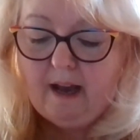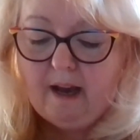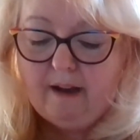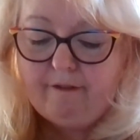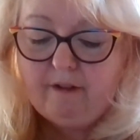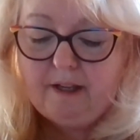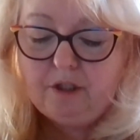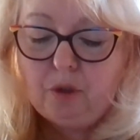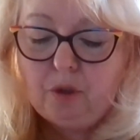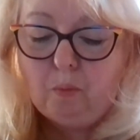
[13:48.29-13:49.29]

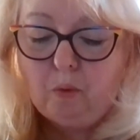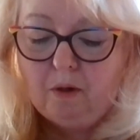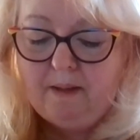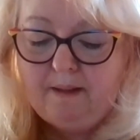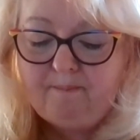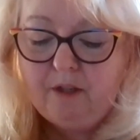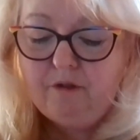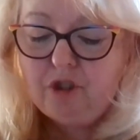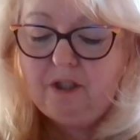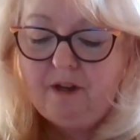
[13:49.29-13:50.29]
to a woman
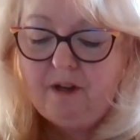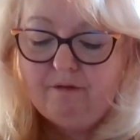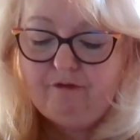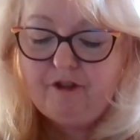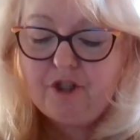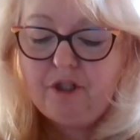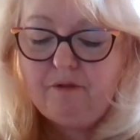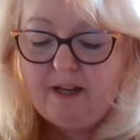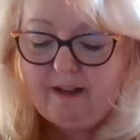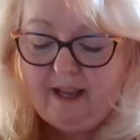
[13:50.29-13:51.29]
who she'd known for
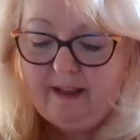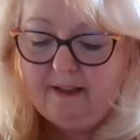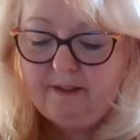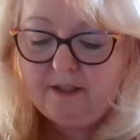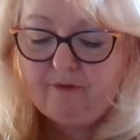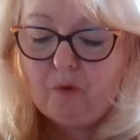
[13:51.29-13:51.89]
2 decades